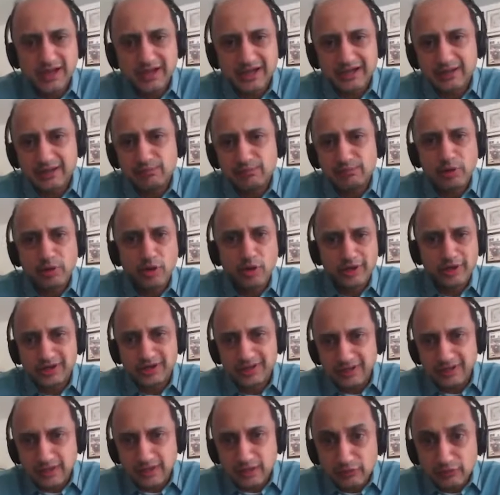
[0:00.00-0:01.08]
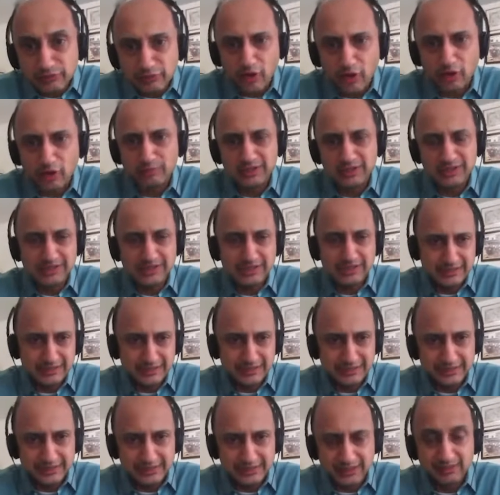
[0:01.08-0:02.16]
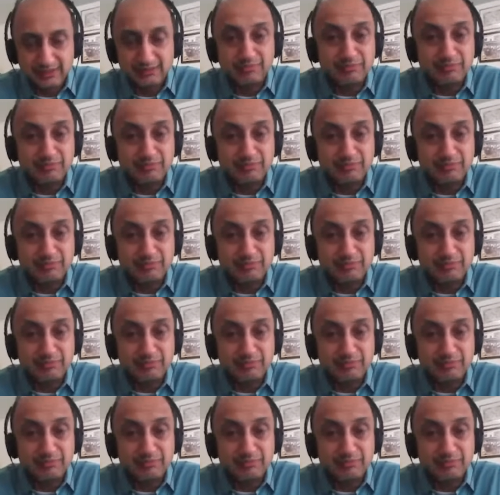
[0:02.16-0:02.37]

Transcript: are employed informally in India.